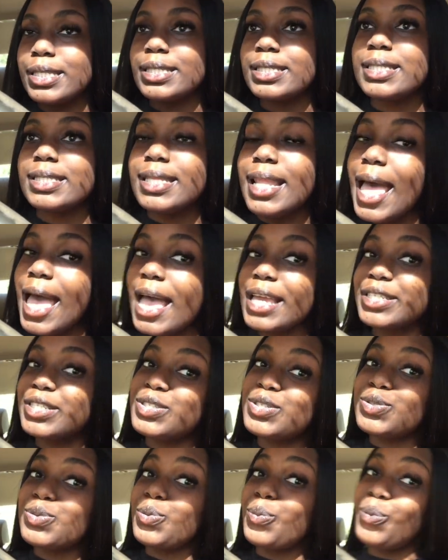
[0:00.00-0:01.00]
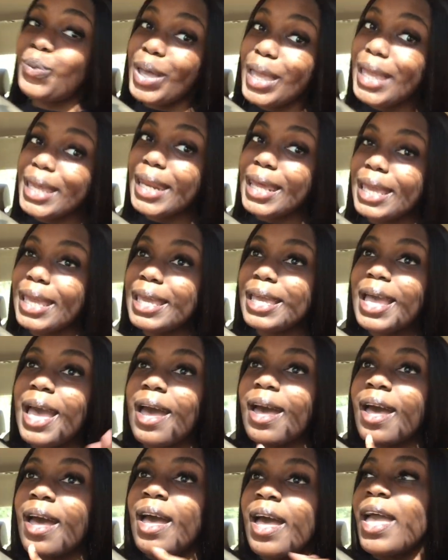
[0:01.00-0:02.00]
snatch, sweetie,
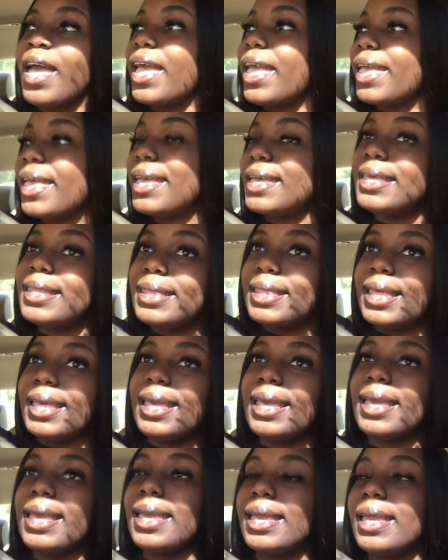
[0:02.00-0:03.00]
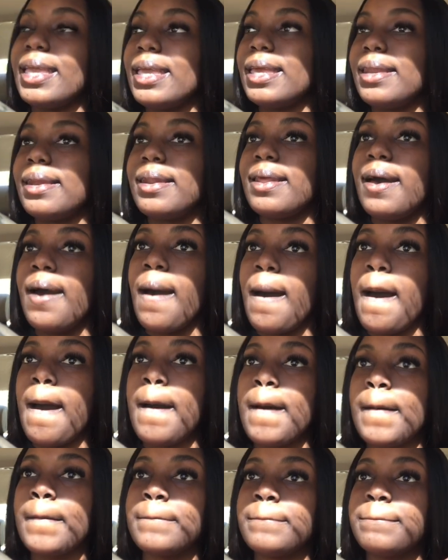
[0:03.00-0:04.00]
and then I
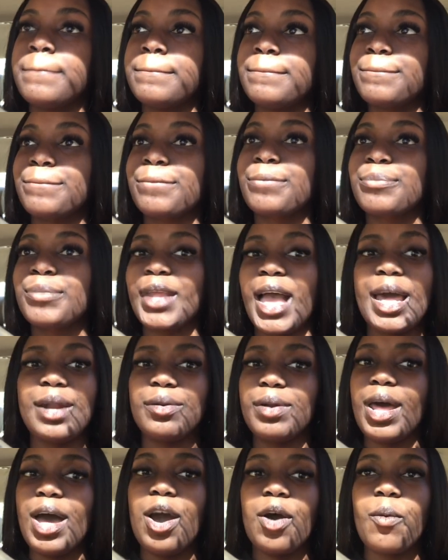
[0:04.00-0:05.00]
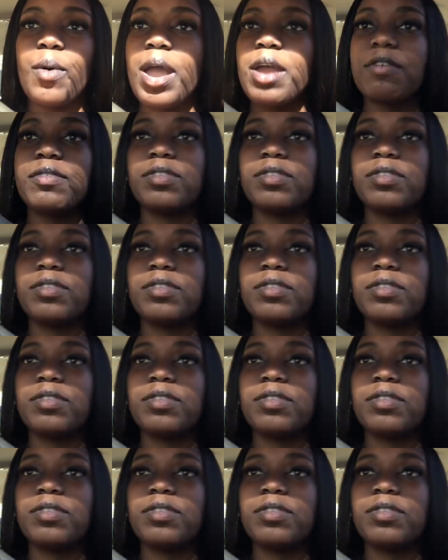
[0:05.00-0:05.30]
don't know, wherever